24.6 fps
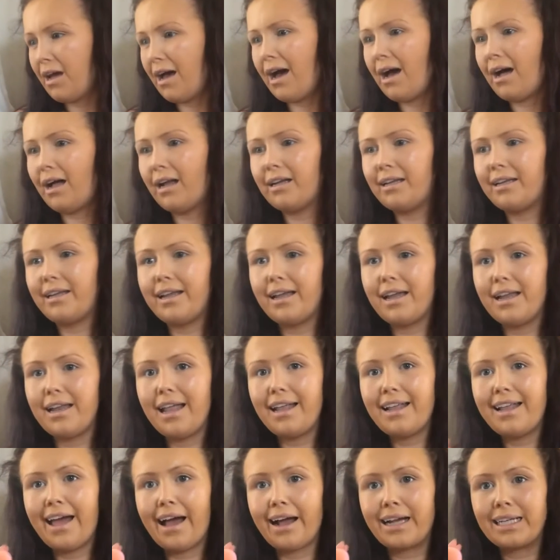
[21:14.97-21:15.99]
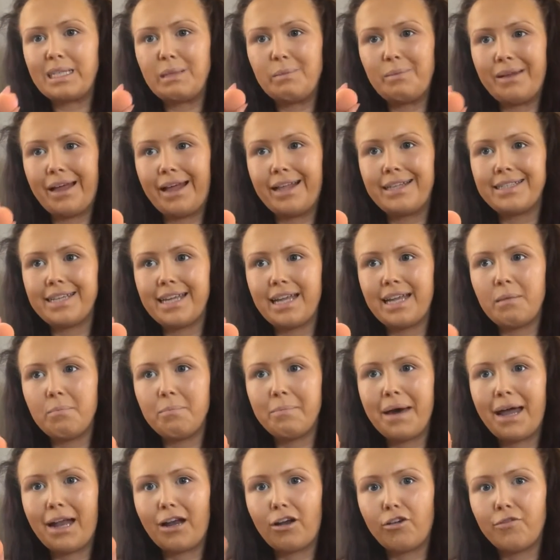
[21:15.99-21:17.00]
And that actually blends it in
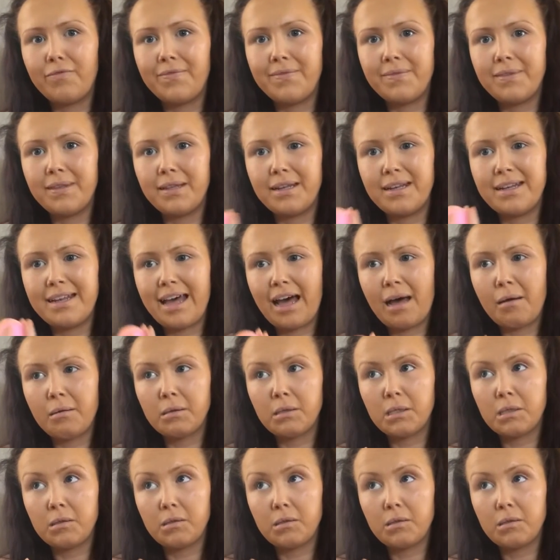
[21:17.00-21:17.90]
better than that